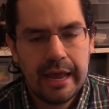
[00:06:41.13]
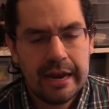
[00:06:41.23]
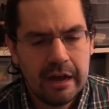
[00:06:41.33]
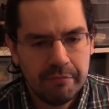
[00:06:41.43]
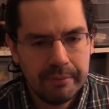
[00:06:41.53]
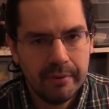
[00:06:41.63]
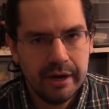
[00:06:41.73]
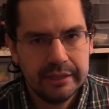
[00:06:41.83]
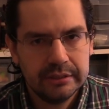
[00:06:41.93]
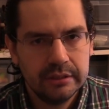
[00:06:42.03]
and out of my
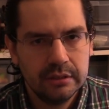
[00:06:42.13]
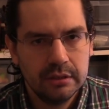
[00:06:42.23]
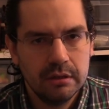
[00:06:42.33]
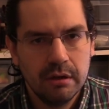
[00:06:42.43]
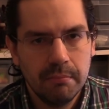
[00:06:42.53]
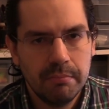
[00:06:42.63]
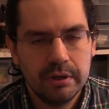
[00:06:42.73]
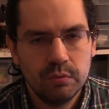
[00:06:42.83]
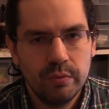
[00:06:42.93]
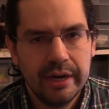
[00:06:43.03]
mind.
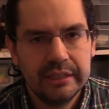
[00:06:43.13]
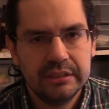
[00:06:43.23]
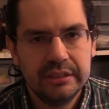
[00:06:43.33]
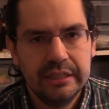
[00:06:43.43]
But when the